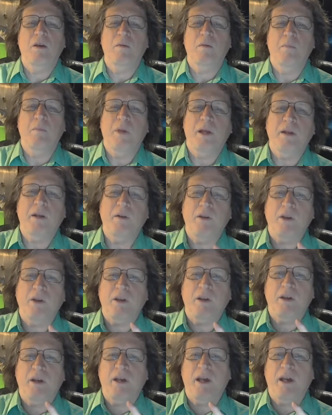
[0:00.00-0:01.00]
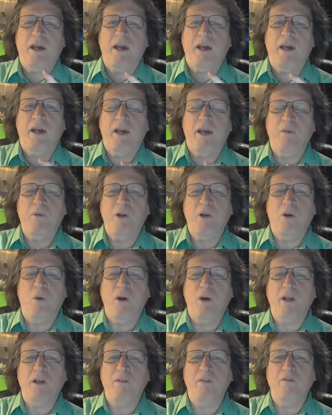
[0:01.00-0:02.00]
And we don't
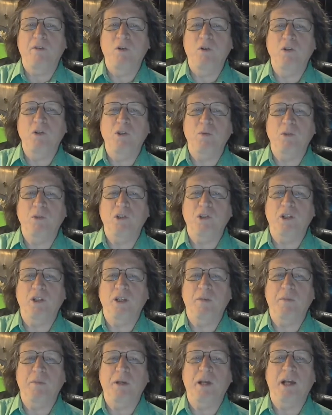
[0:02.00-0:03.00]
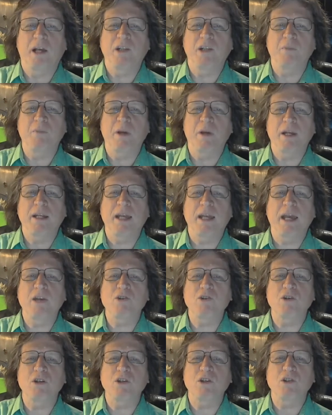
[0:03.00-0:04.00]
want to confuse it with sleep, because
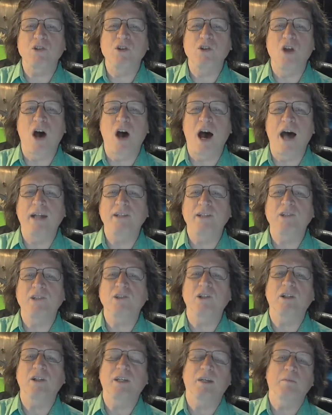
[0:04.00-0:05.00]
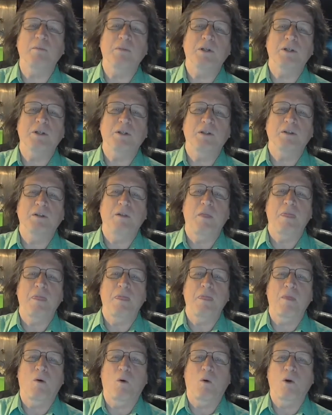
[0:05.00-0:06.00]
meditation is not sleep
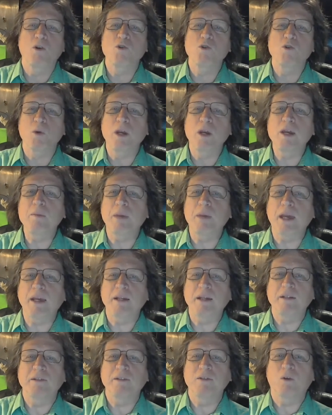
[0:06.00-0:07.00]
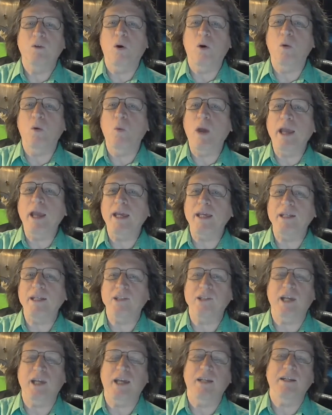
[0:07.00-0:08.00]
or dreaming or waking
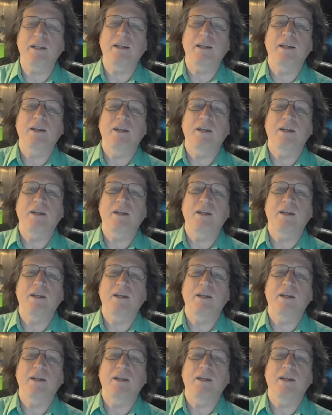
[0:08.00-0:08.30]
state.